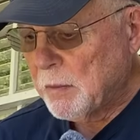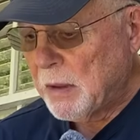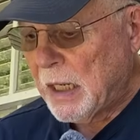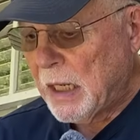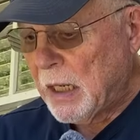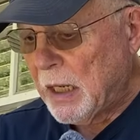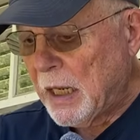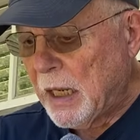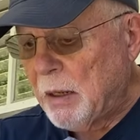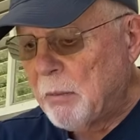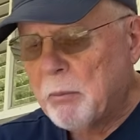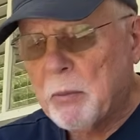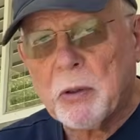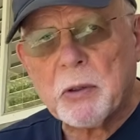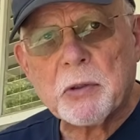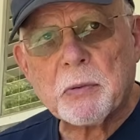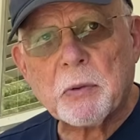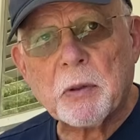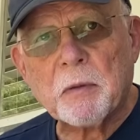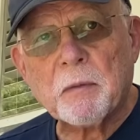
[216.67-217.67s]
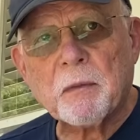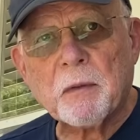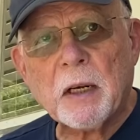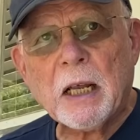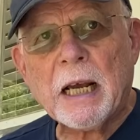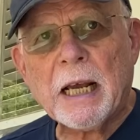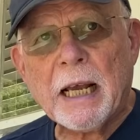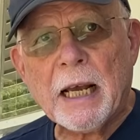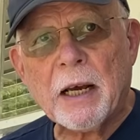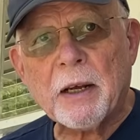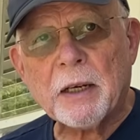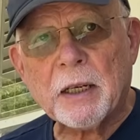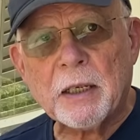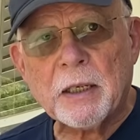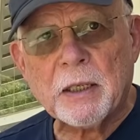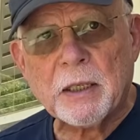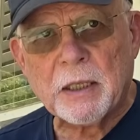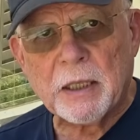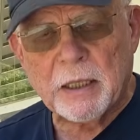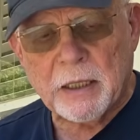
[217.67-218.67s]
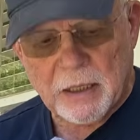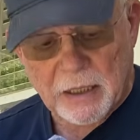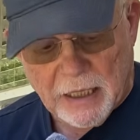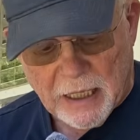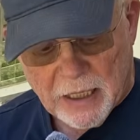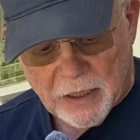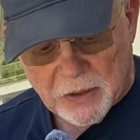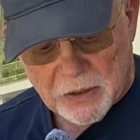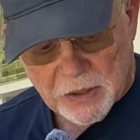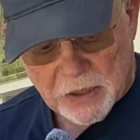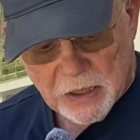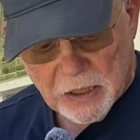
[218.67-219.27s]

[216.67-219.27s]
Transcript: embers would fly out into the house.